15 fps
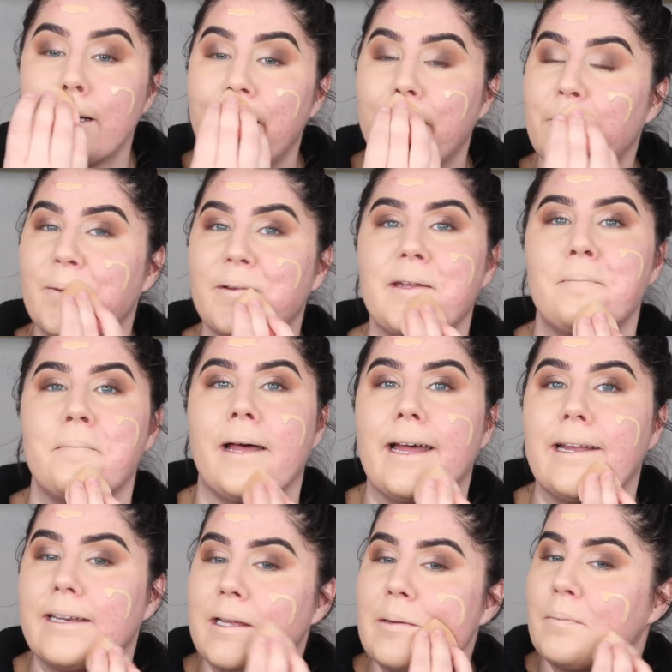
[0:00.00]
I don't really
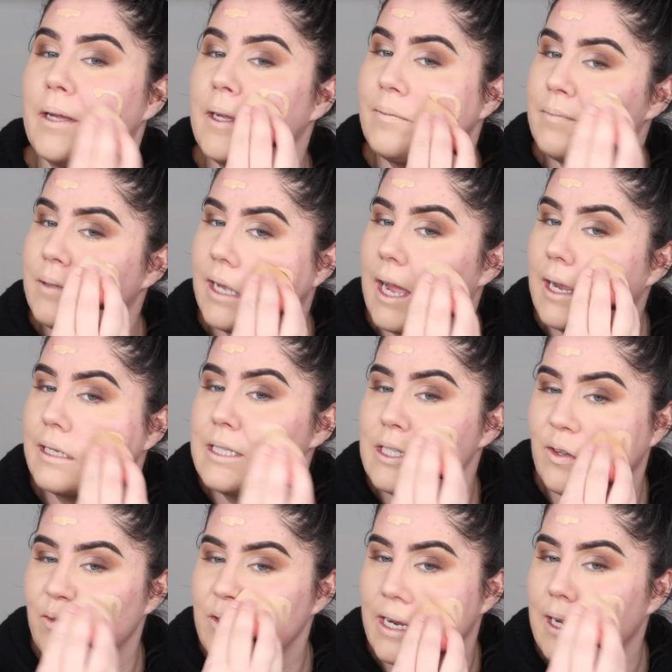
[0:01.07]
mind it, but I can
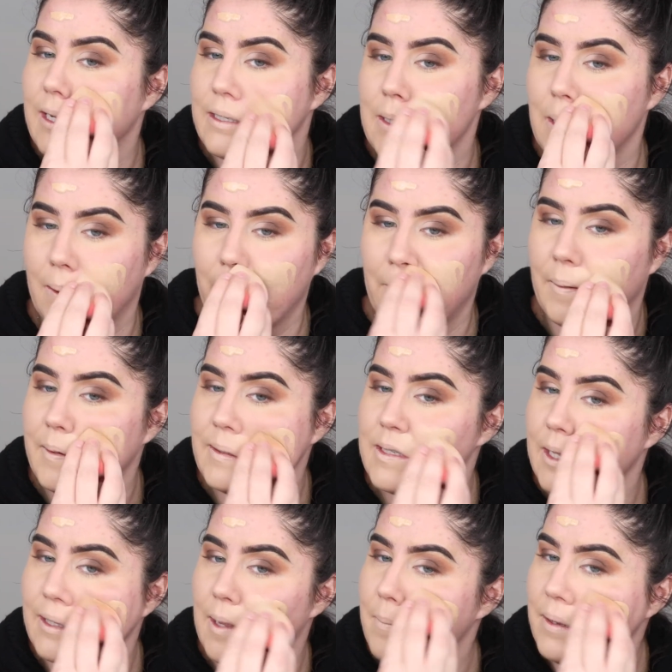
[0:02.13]
self tan, so it's
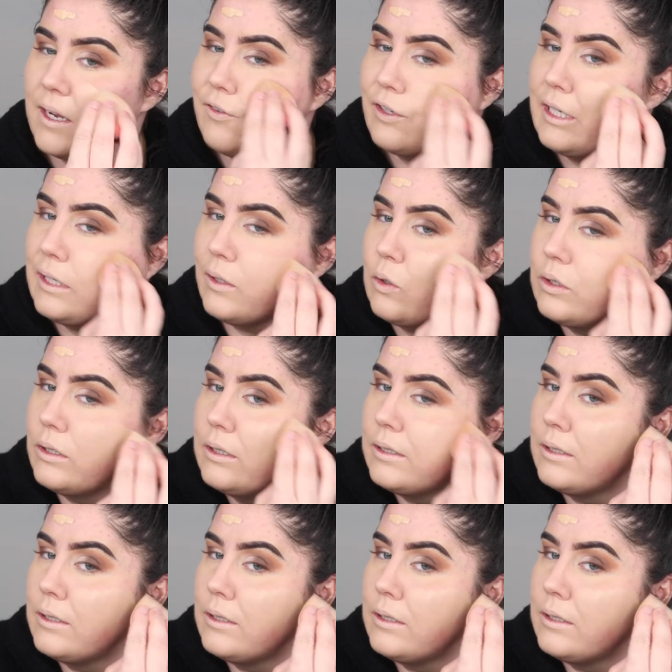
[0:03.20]
not that big of a deal.